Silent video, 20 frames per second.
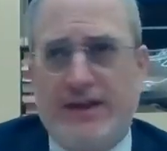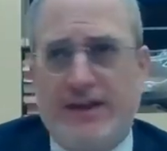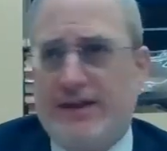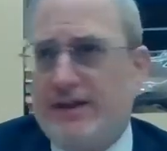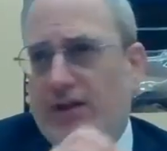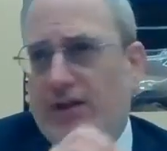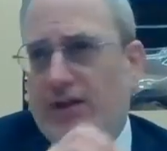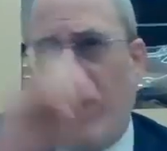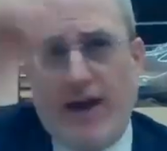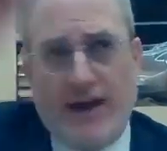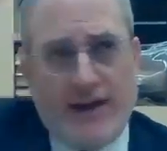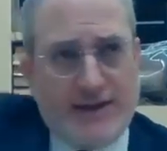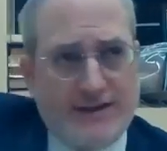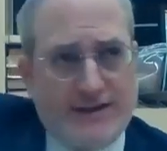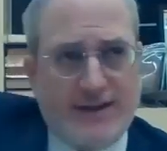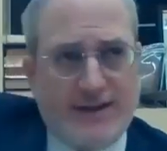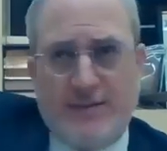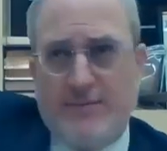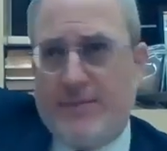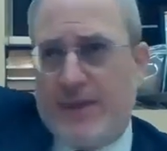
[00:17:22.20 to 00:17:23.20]
It
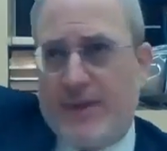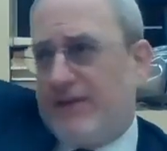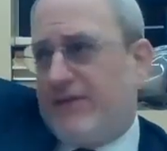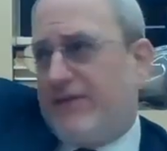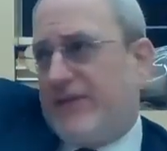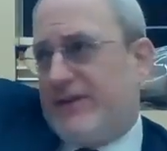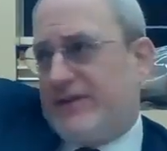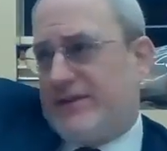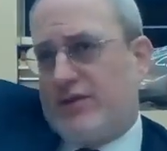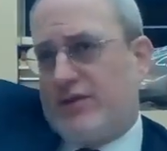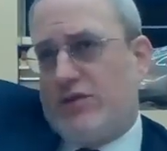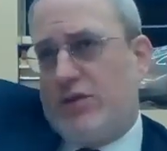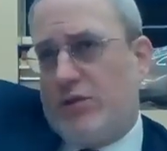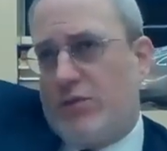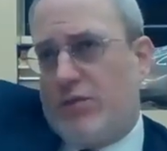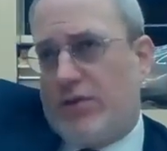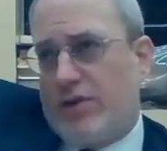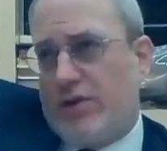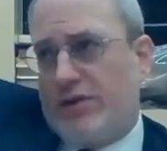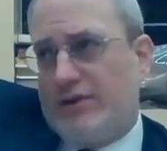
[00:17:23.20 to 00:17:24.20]
aligns in a
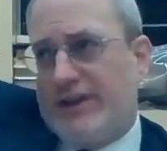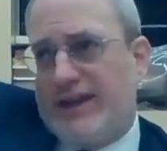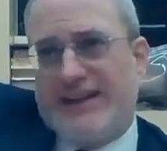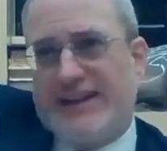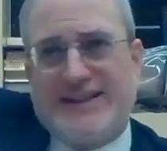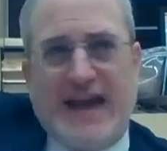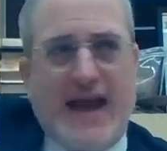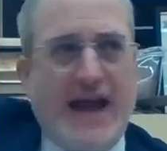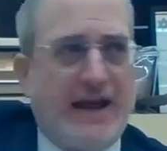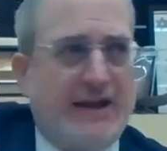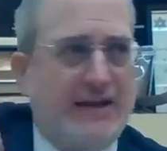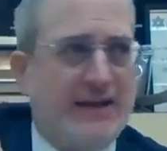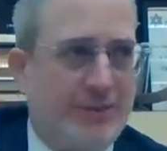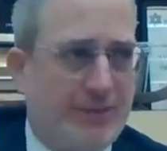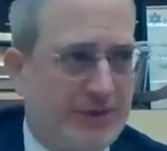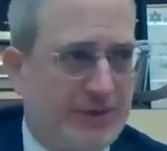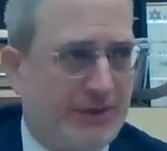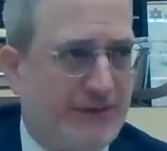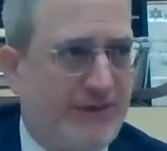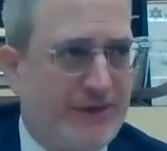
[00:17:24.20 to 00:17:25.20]
metaphysical world
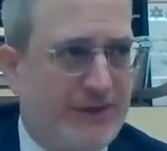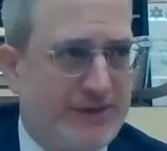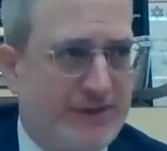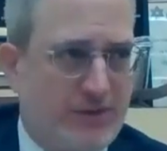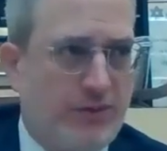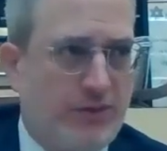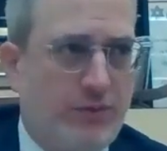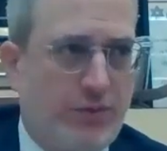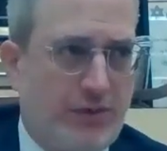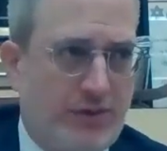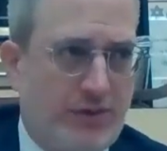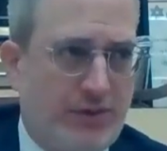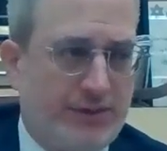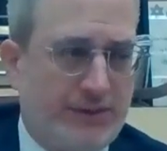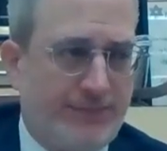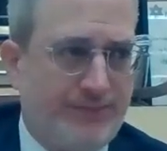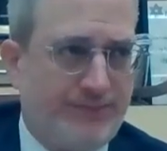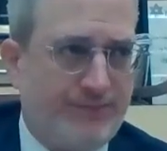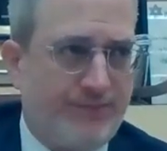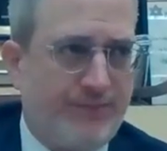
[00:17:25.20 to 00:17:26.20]
exactly with the physical
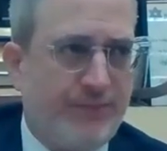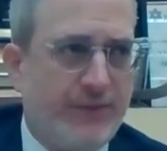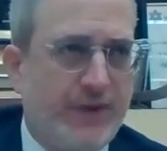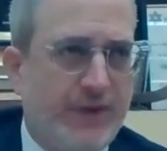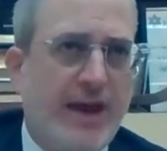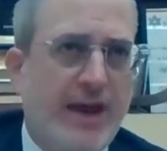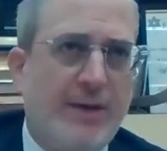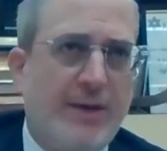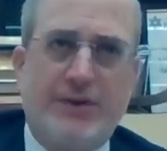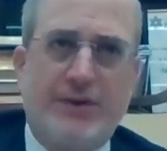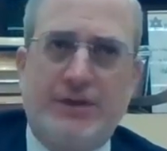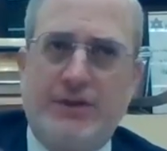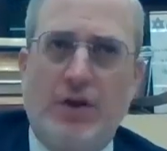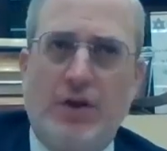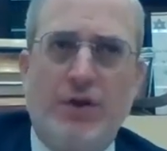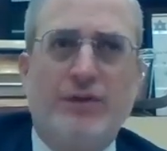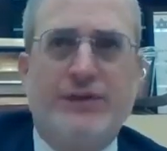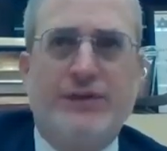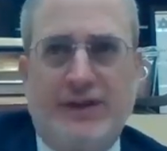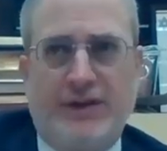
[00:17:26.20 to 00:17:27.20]
world. And we're
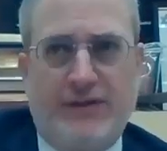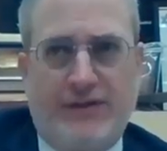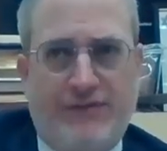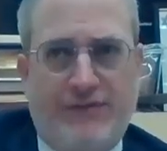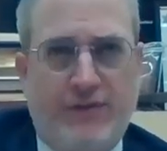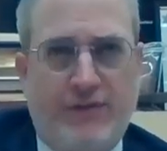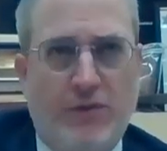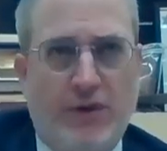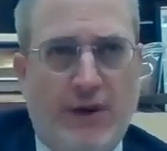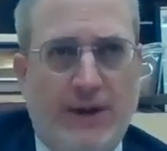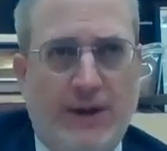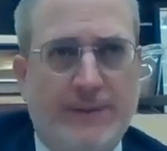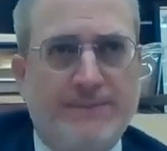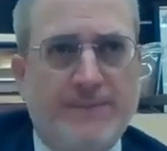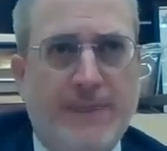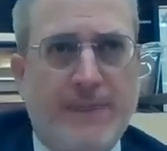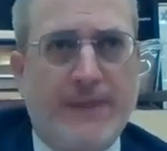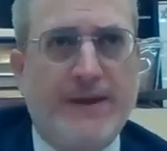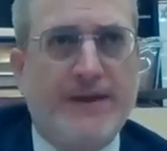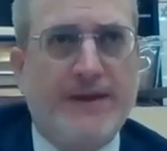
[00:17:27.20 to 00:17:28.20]
told,
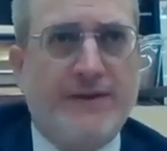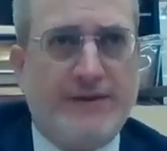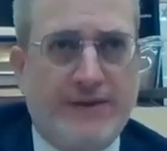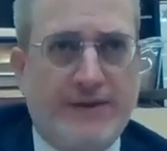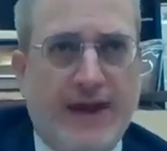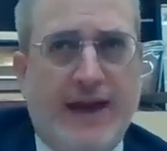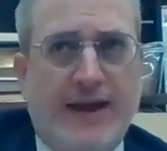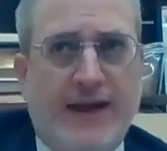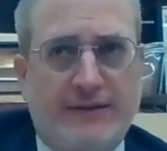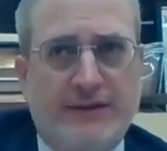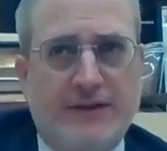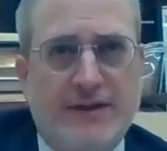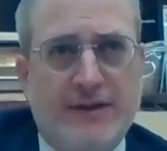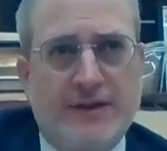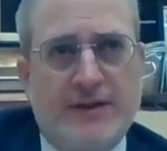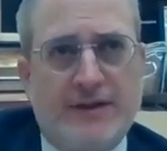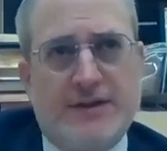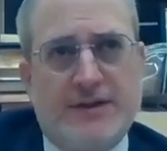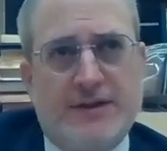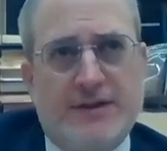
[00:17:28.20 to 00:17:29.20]
therefore, that
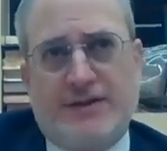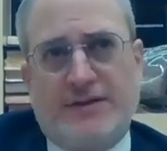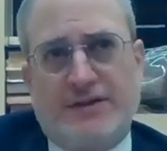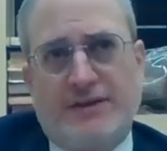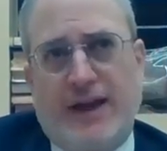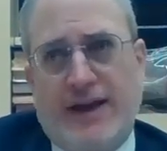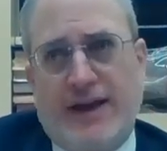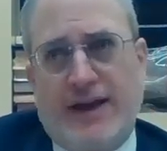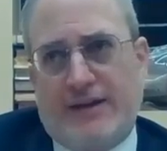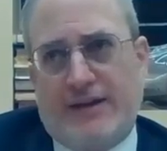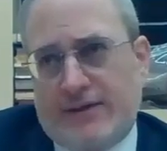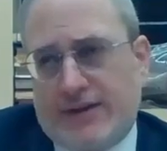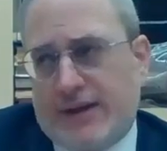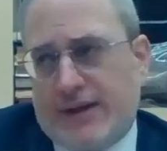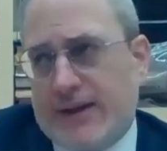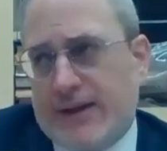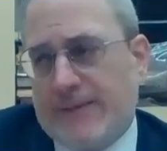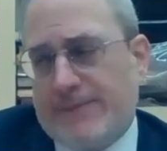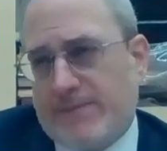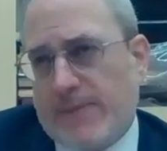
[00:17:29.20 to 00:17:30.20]
just like
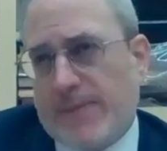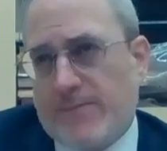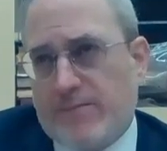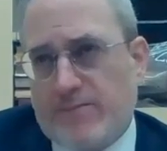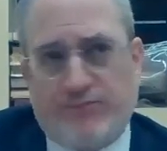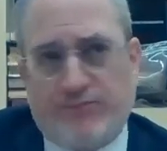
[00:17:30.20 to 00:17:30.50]
we